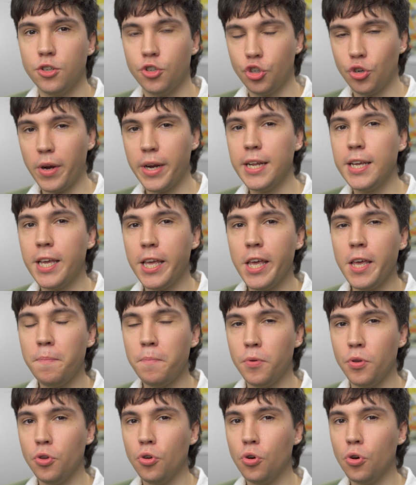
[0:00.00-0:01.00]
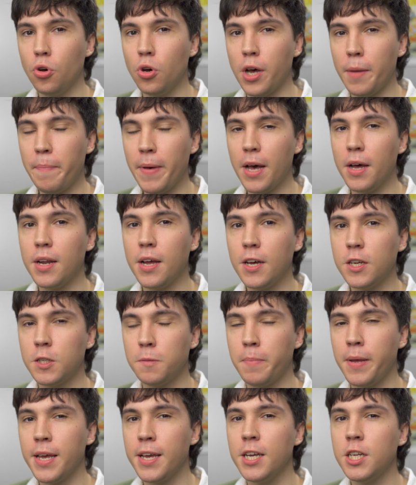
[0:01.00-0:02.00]
Try to keep your About
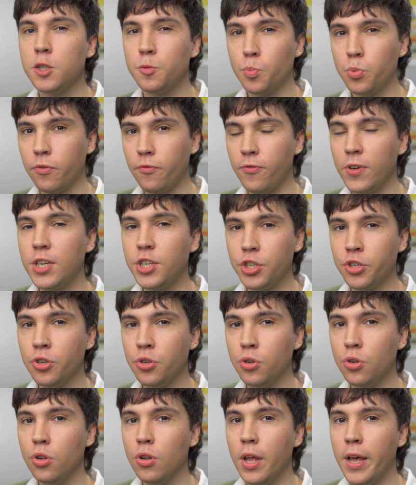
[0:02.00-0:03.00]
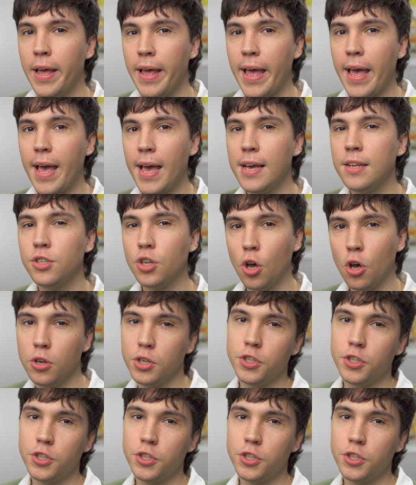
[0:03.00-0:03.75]
Us page professional and on